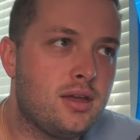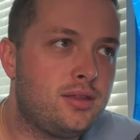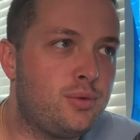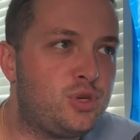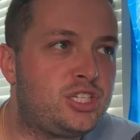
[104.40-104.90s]

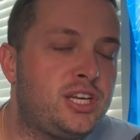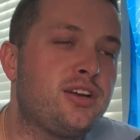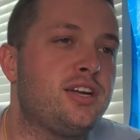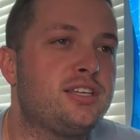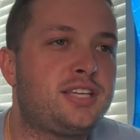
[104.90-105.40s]
the
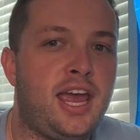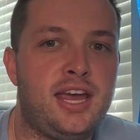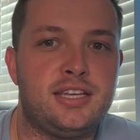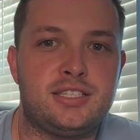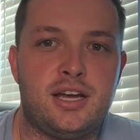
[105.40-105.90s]
mysterious
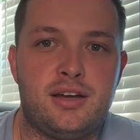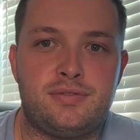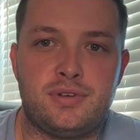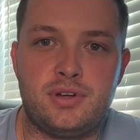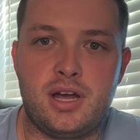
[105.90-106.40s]
case
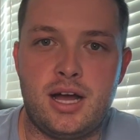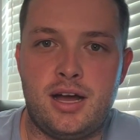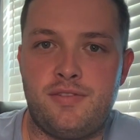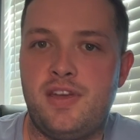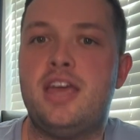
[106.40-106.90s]

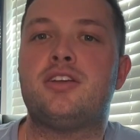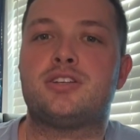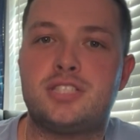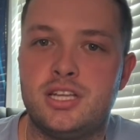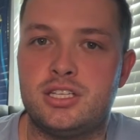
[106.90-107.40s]
of
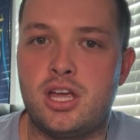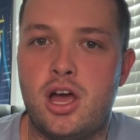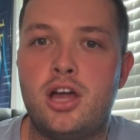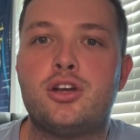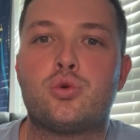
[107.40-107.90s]
Henderson's
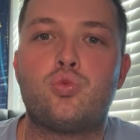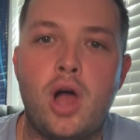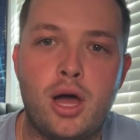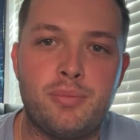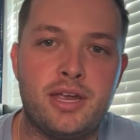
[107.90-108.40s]

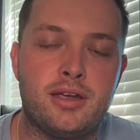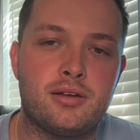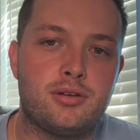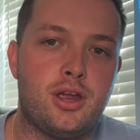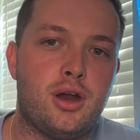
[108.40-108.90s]

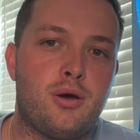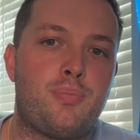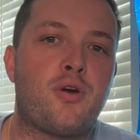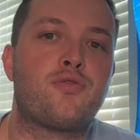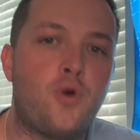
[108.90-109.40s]
underwhelming, you know,
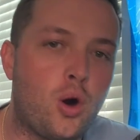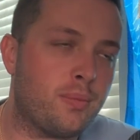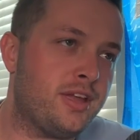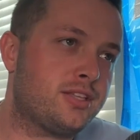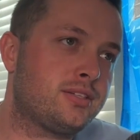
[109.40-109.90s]

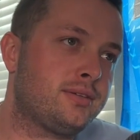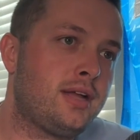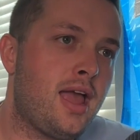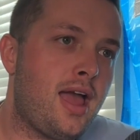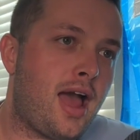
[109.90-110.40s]
performance,
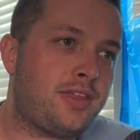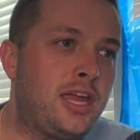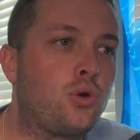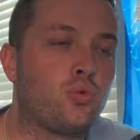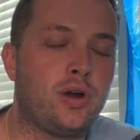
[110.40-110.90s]
I
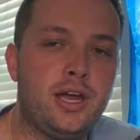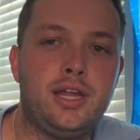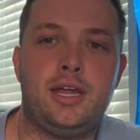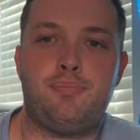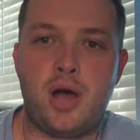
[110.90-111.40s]
think,
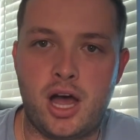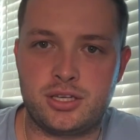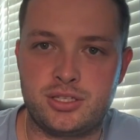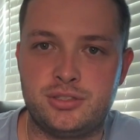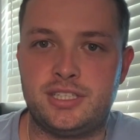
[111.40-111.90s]
really
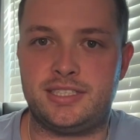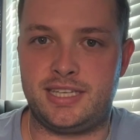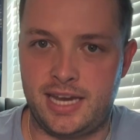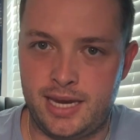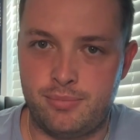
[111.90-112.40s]
puzzled the
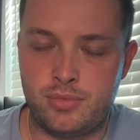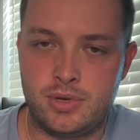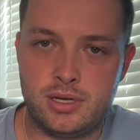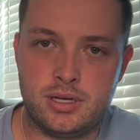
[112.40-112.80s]
team.